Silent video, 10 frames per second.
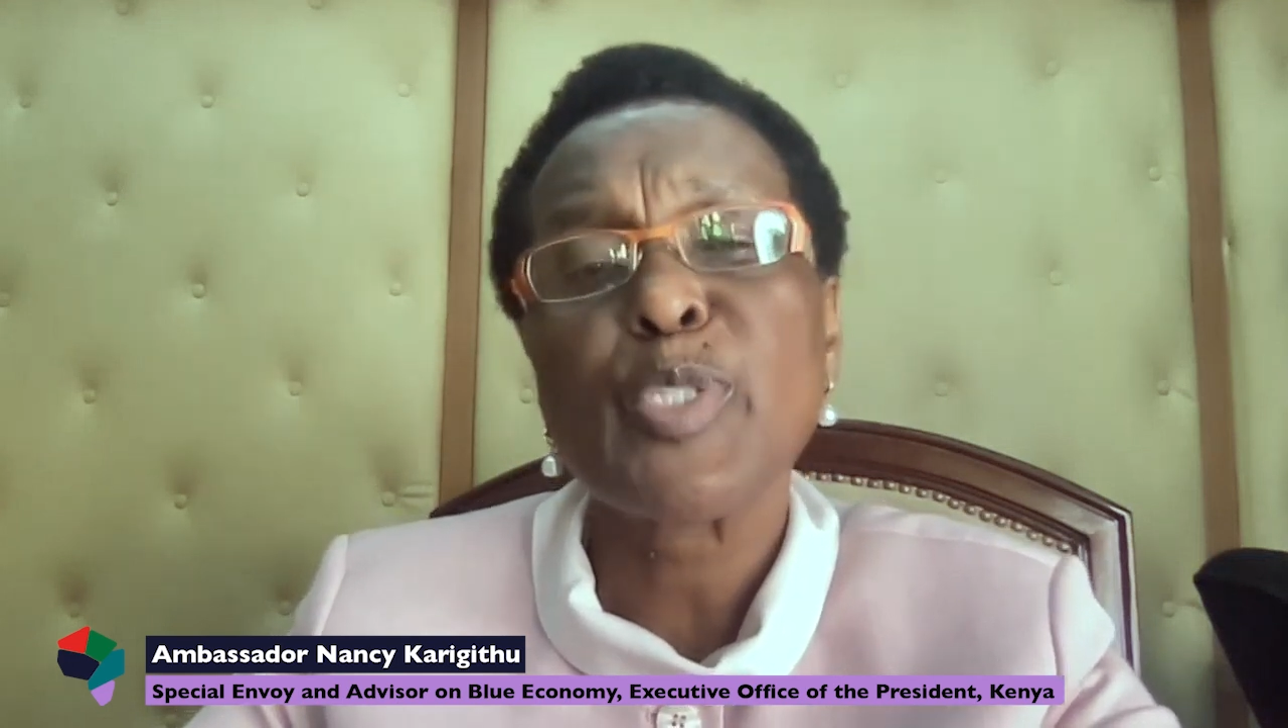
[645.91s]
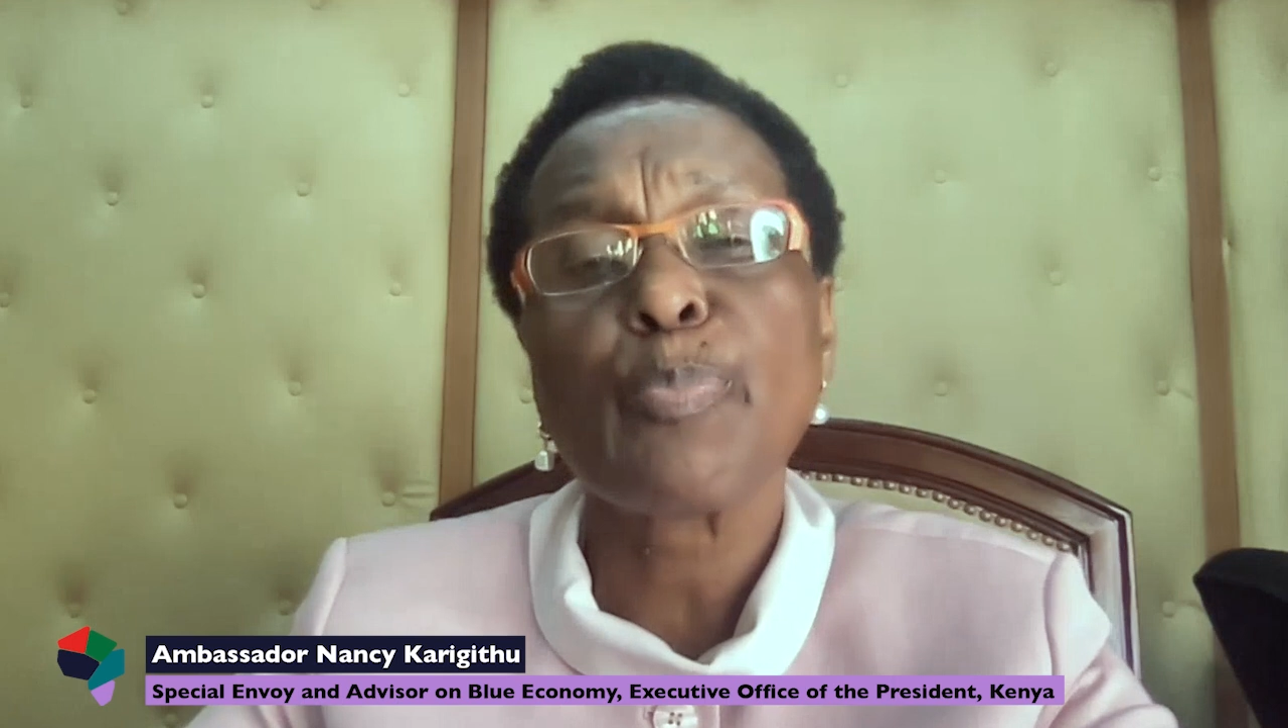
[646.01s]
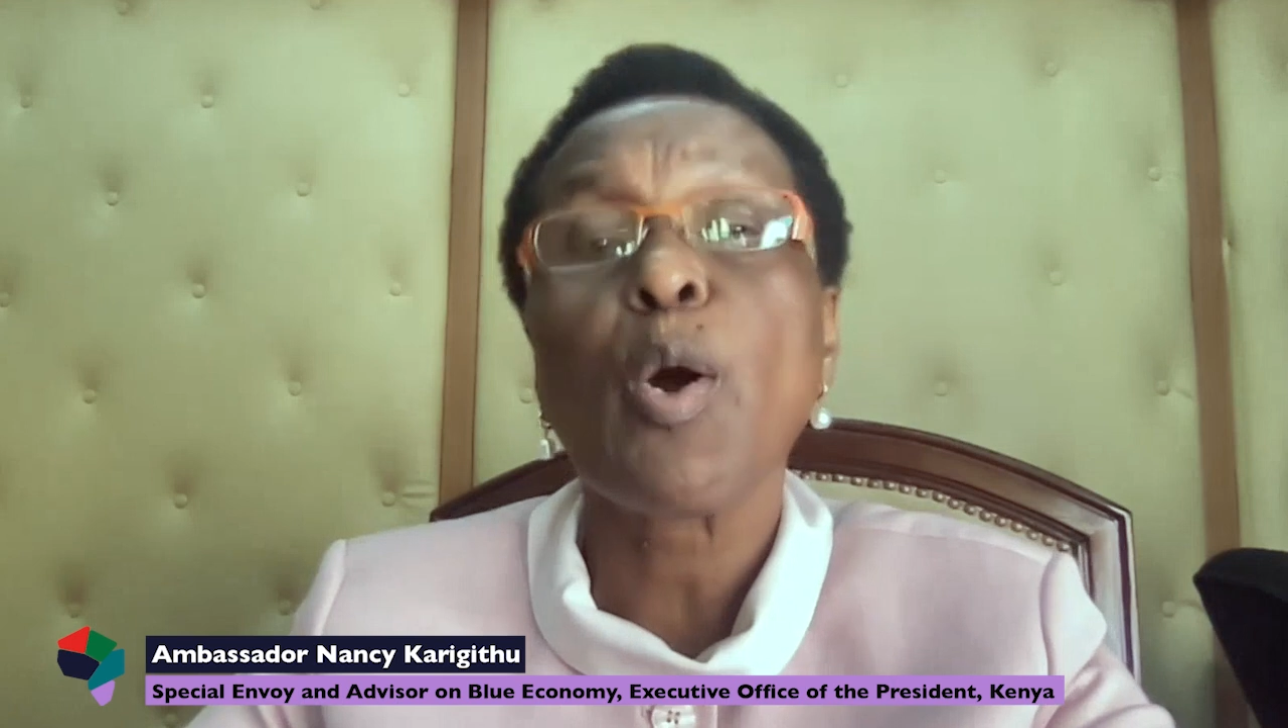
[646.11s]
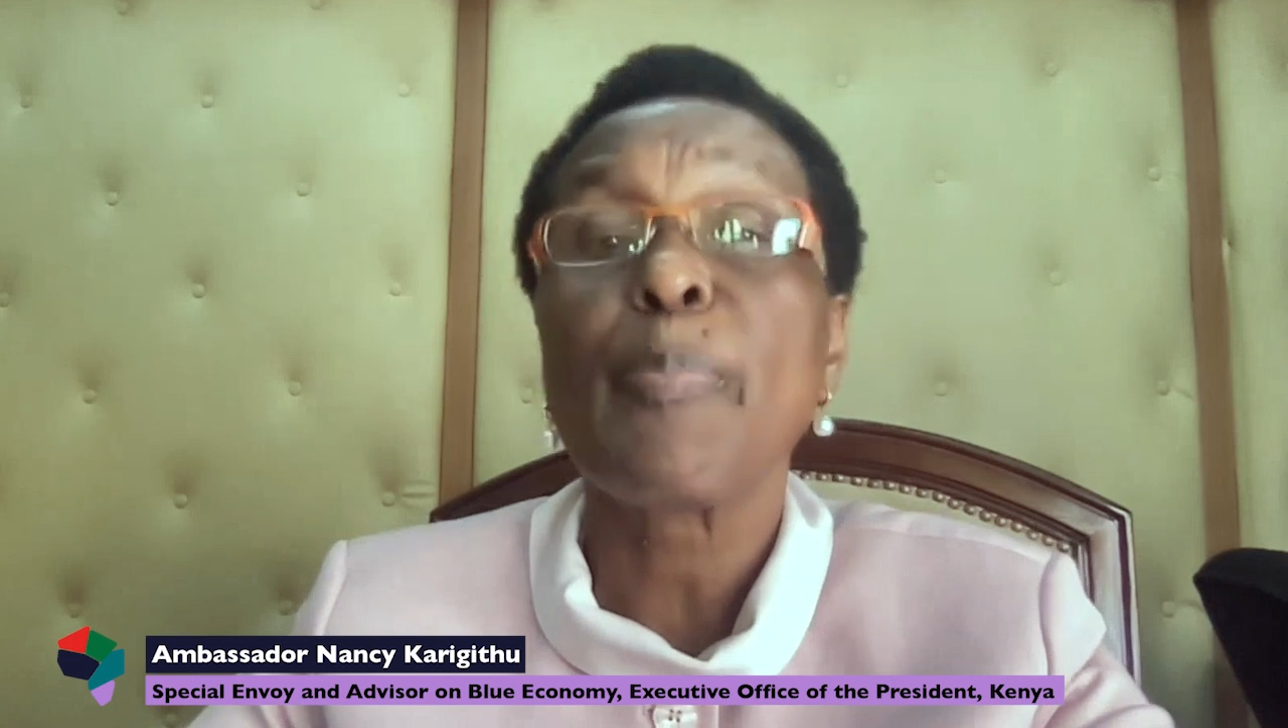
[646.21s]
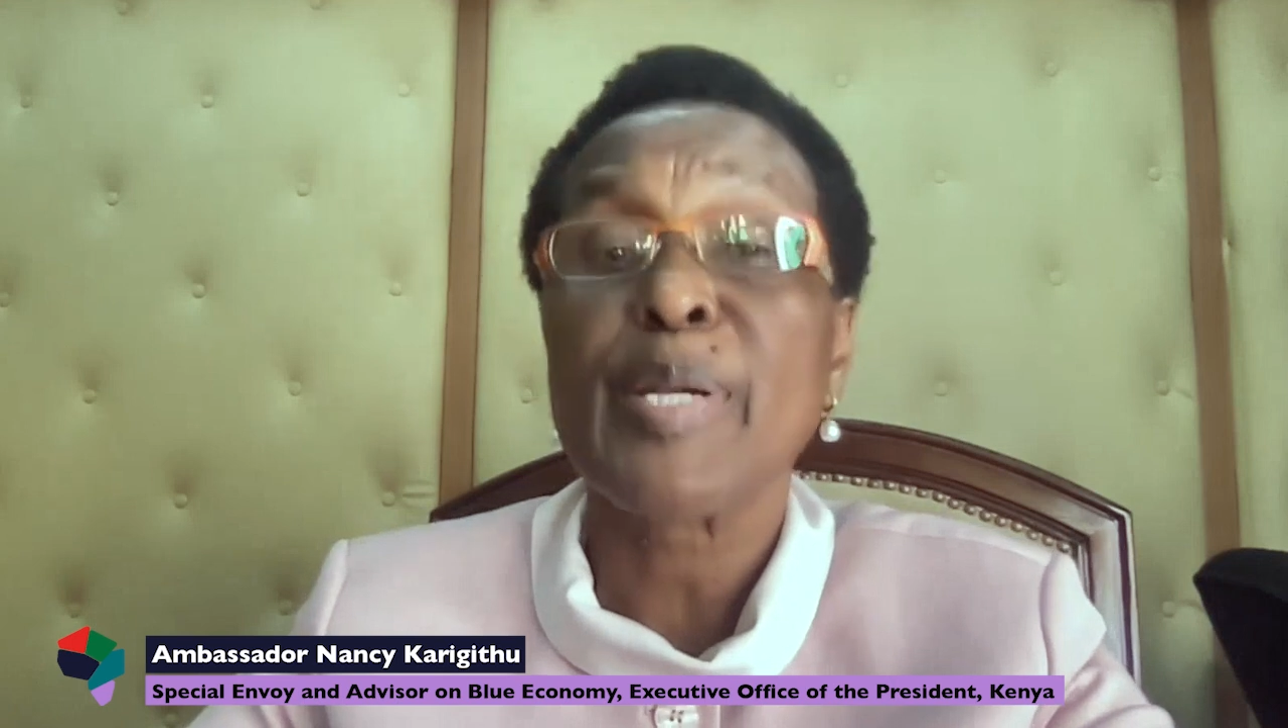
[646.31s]

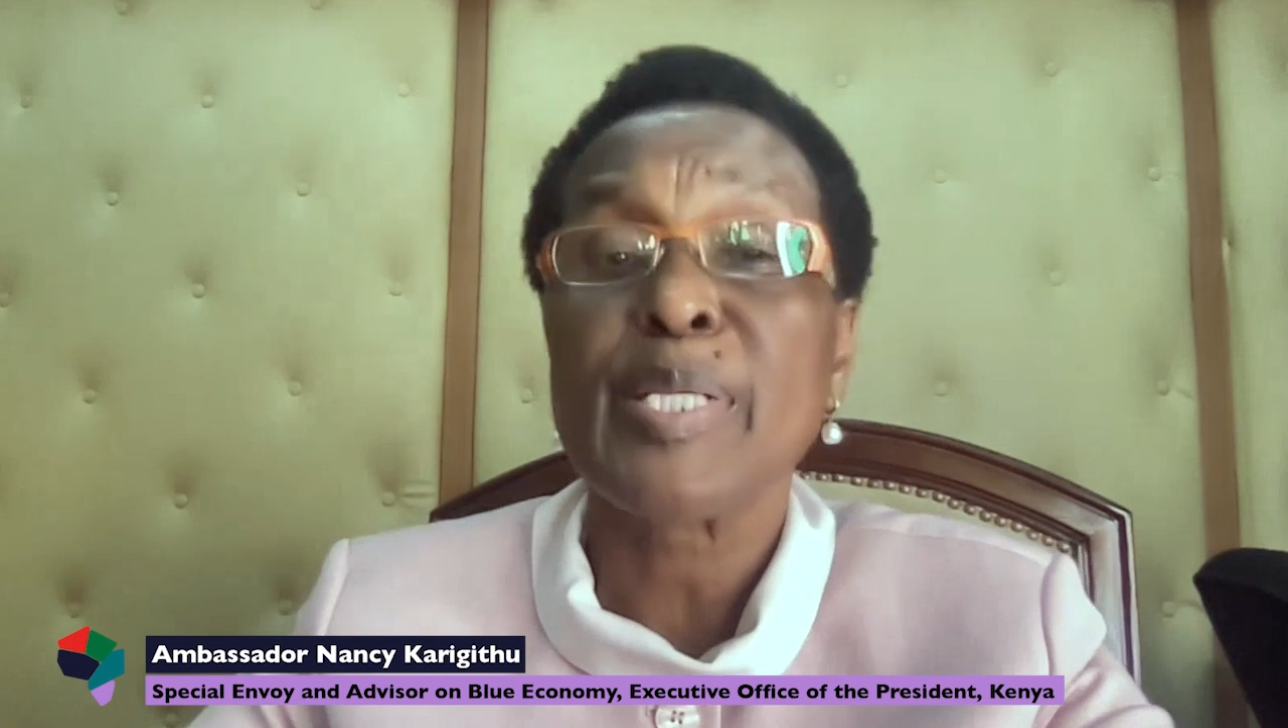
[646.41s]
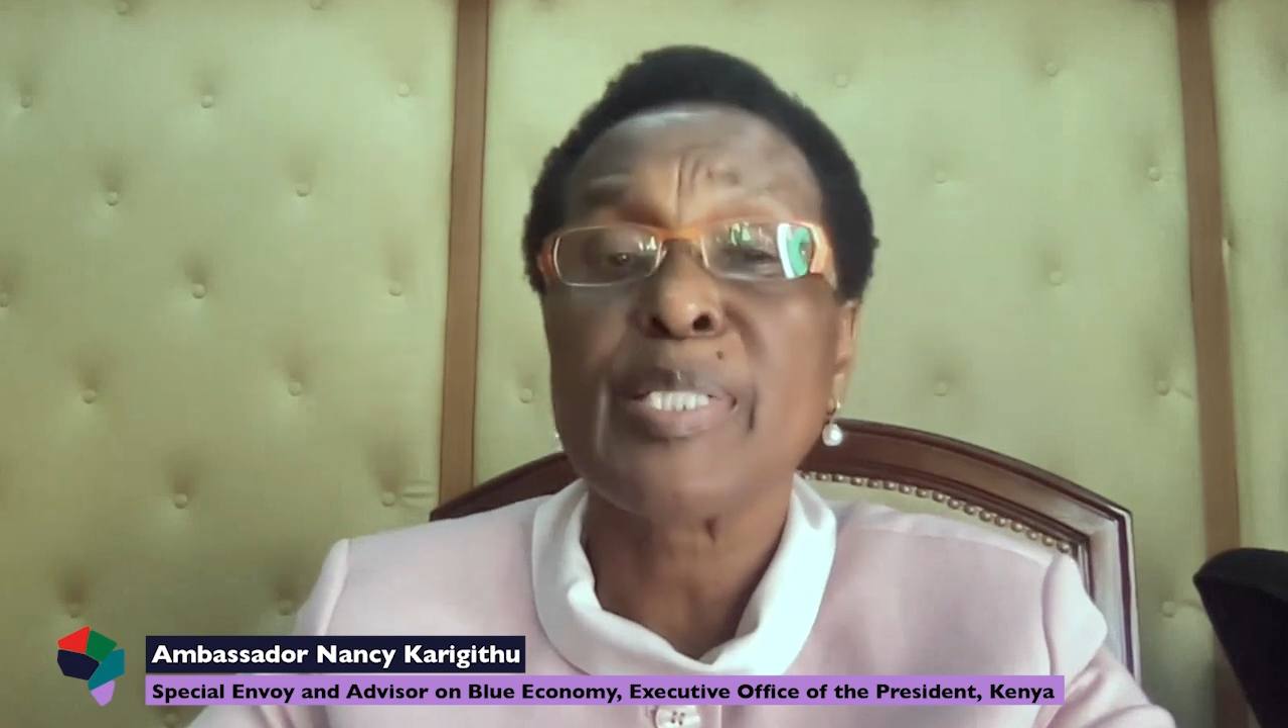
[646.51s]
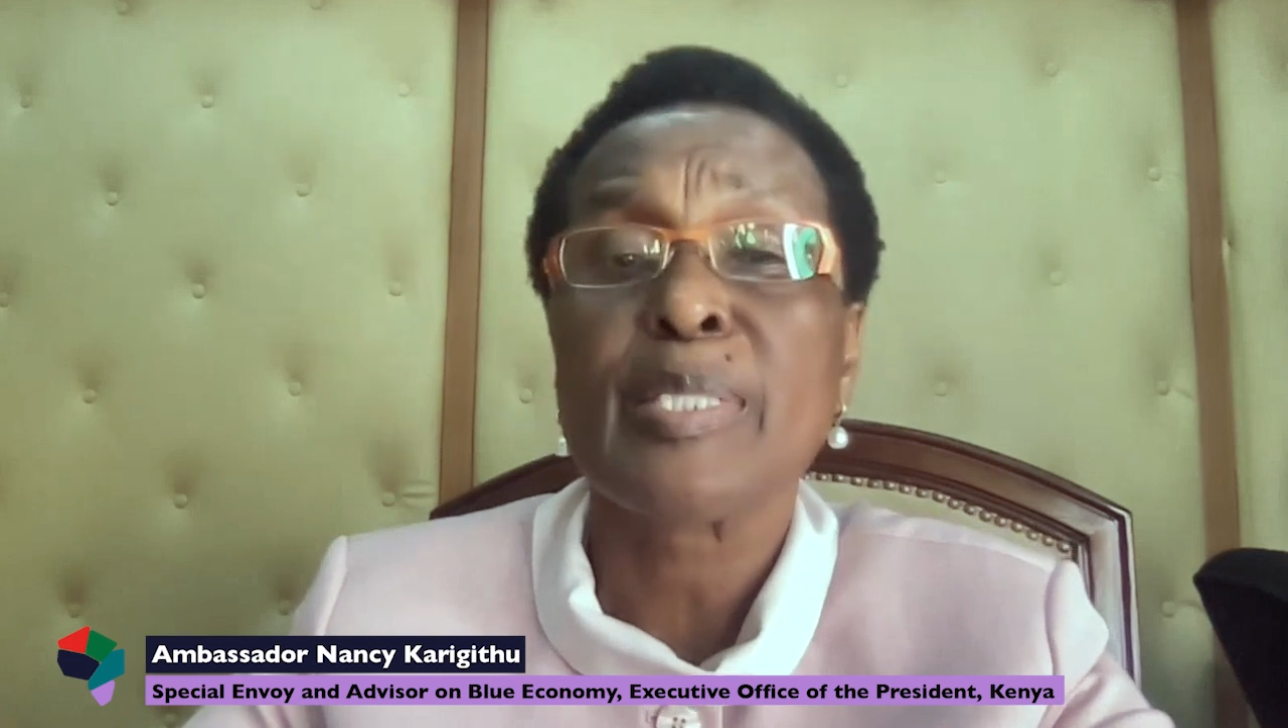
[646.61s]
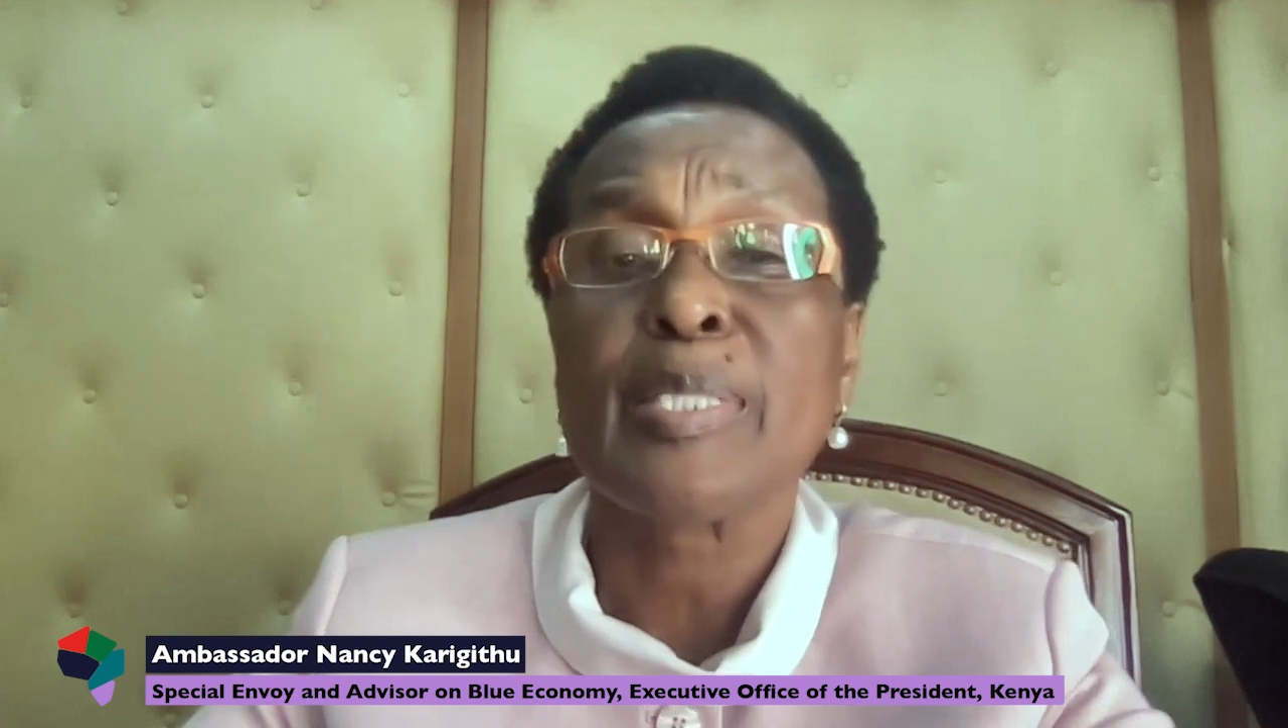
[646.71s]
can help ship